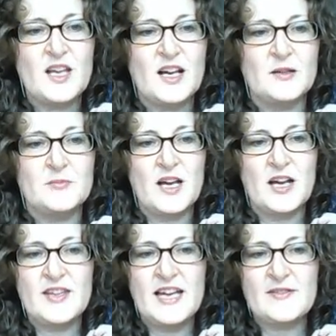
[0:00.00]
and
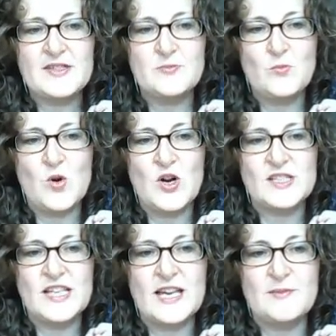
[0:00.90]
they have some
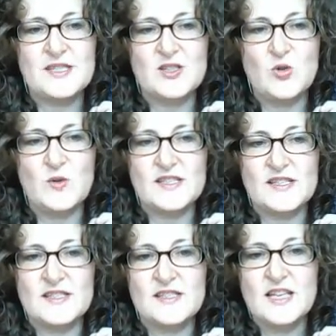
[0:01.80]
word games and
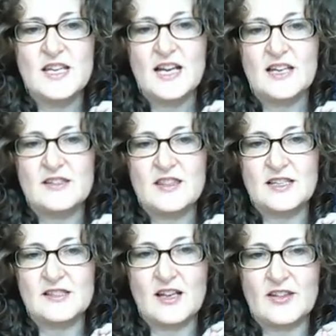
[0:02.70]
quizzes and
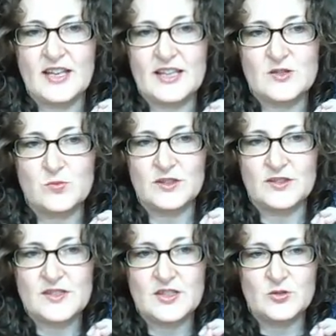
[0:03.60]
things like that as
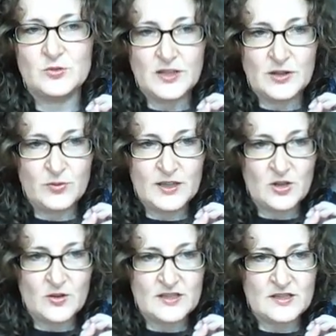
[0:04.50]
well. So if we
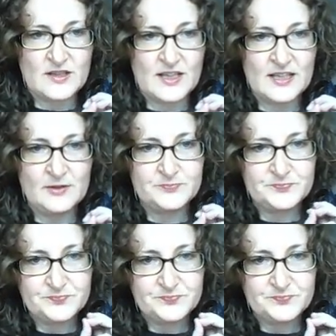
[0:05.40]
go into there,